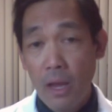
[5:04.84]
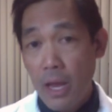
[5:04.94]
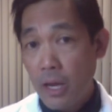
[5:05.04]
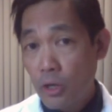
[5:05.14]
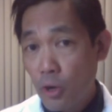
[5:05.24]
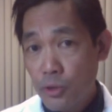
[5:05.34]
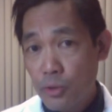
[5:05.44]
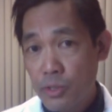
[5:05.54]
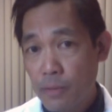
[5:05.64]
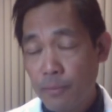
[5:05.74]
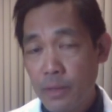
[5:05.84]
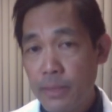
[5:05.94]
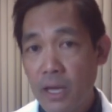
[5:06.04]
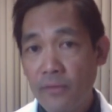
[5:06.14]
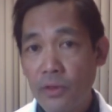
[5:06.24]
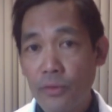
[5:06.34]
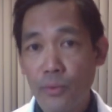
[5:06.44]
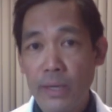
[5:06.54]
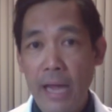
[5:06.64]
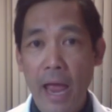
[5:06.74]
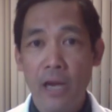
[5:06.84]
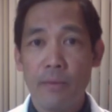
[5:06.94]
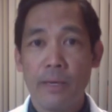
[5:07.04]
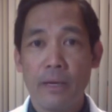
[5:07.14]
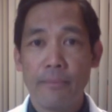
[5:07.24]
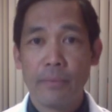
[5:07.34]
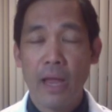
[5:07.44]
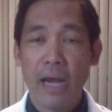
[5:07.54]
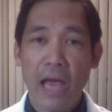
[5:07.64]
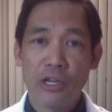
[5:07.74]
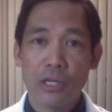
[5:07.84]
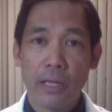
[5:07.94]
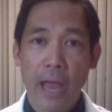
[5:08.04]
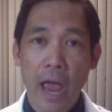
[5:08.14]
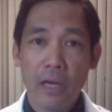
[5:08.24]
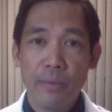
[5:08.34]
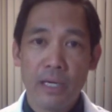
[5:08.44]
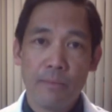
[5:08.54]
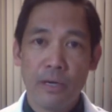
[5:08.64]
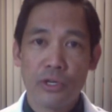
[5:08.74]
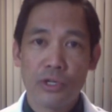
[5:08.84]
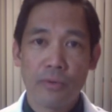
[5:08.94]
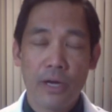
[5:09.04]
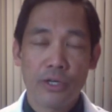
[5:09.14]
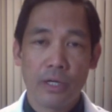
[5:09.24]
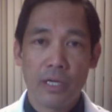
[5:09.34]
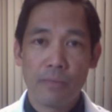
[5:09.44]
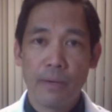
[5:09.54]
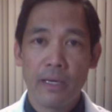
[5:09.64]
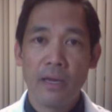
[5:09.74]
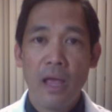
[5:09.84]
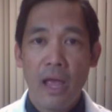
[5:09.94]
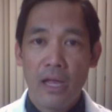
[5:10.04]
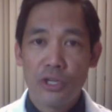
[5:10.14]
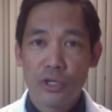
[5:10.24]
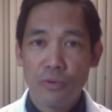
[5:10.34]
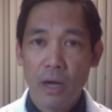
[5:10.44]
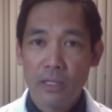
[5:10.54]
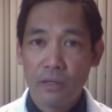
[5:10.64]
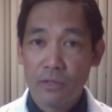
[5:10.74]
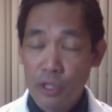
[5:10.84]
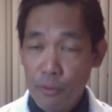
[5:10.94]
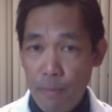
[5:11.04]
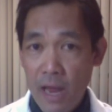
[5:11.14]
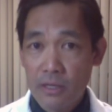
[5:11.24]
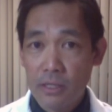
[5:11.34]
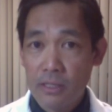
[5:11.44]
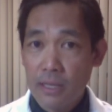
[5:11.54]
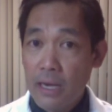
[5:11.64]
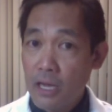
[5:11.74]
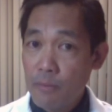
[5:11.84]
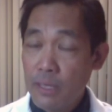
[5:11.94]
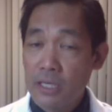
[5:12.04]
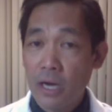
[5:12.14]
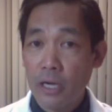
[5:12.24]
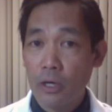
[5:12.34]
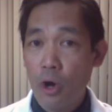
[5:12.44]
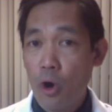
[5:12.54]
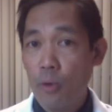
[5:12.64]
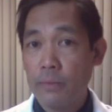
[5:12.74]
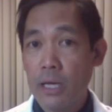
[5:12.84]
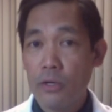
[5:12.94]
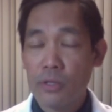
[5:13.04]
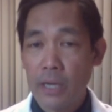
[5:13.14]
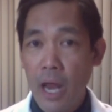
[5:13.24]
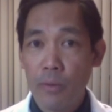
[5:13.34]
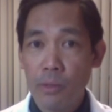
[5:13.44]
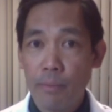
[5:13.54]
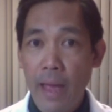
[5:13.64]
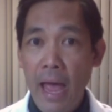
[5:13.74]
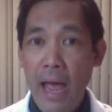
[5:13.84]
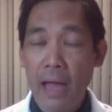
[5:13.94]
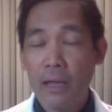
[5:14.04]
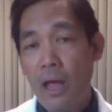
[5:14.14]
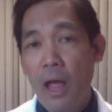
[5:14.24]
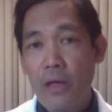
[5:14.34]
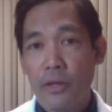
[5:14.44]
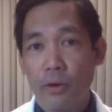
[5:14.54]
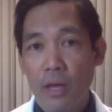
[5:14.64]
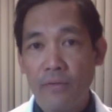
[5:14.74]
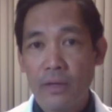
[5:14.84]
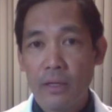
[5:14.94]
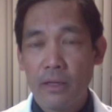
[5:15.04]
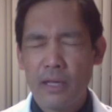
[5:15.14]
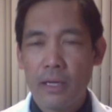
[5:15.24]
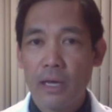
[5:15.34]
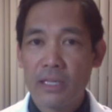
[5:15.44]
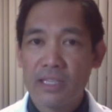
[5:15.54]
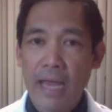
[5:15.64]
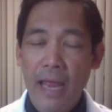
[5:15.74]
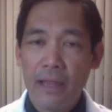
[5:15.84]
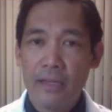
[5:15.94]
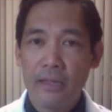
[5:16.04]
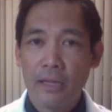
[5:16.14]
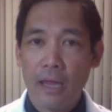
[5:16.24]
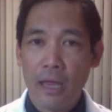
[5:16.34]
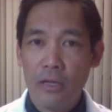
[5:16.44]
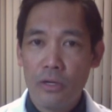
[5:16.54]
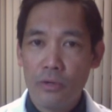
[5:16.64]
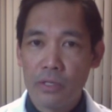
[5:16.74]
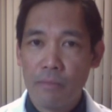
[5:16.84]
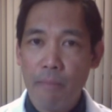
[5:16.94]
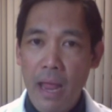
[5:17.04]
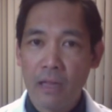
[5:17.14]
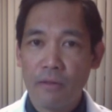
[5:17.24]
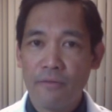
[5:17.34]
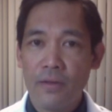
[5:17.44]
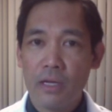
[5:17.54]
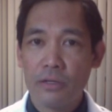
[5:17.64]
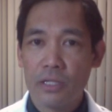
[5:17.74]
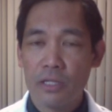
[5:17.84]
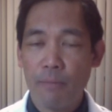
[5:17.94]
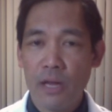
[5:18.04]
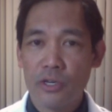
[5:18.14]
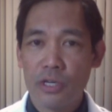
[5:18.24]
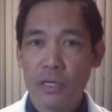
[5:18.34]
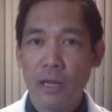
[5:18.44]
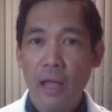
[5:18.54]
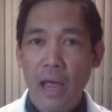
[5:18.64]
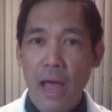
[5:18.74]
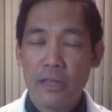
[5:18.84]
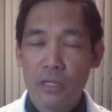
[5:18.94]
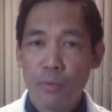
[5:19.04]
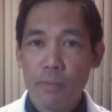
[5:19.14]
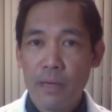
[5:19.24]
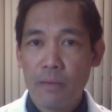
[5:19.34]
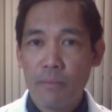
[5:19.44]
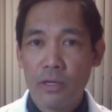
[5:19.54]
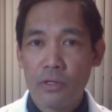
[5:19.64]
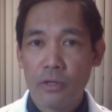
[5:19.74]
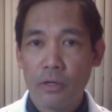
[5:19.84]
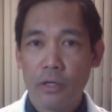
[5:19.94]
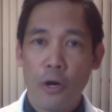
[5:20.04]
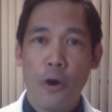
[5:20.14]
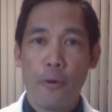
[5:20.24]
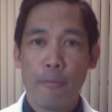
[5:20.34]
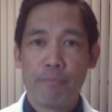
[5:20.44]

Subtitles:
It can also simply be given through an enema. And actually, enema administration has been instructed to patients, and it can be done at home. They use an enema bag. They're given the saline that they can use to make the fecal suspension, and this would be administered at home.